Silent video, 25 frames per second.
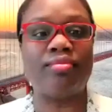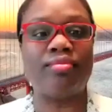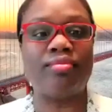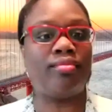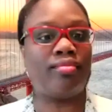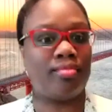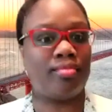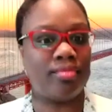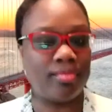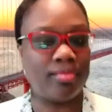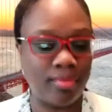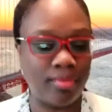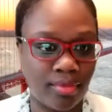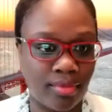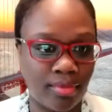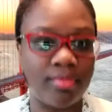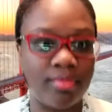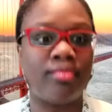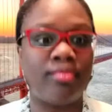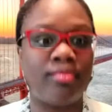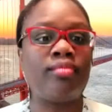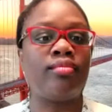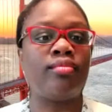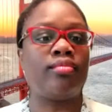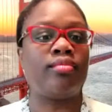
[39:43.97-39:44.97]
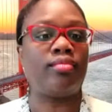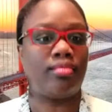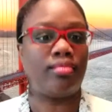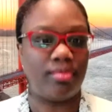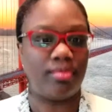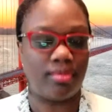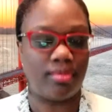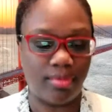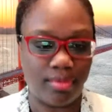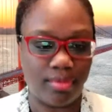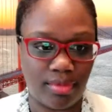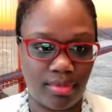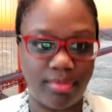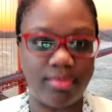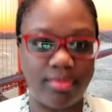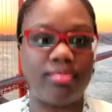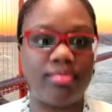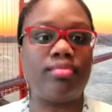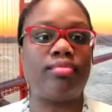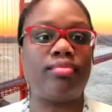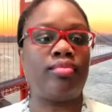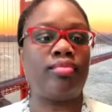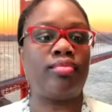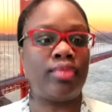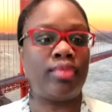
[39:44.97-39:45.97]
from them, they can. I'm
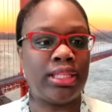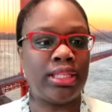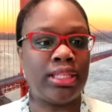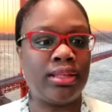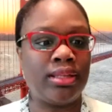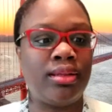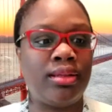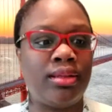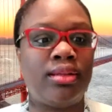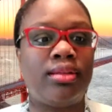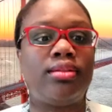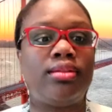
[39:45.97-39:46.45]
asking for video